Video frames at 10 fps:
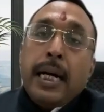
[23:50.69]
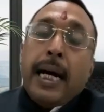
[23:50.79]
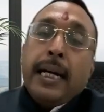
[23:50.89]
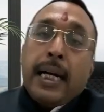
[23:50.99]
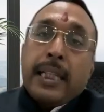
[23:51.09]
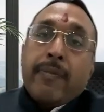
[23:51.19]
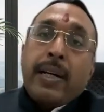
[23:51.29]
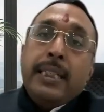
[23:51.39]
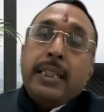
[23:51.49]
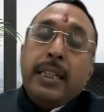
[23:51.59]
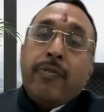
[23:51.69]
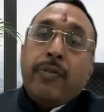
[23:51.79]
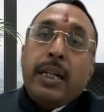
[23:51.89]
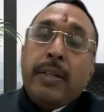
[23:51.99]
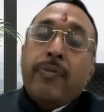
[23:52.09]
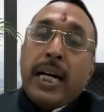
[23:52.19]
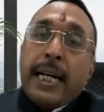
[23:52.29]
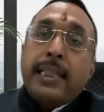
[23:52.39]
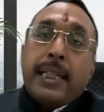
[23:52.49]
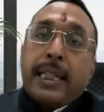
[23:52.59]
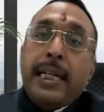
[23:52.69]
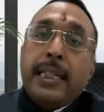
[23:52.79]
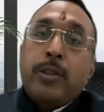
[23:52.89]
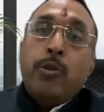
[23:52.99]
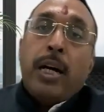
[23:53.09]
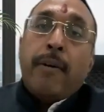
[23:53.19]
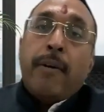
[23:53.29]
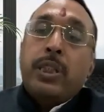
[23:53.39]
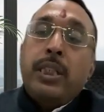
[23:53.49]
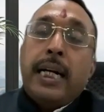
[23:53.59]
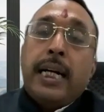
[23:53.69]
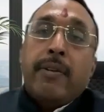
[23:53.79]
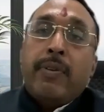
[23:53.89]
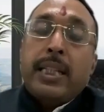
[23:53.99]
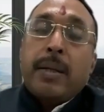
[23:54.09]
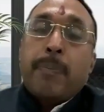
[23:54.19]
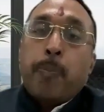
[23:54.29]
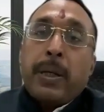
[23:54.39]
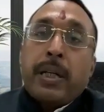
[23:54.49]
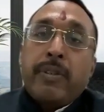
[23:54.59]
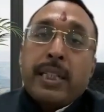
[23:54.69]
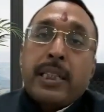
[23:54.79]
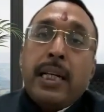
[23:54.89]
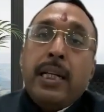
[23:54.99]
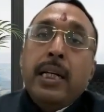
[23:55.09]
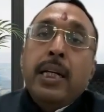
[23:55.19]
And otherwise, if that is the case, you have to see that whether proper reversal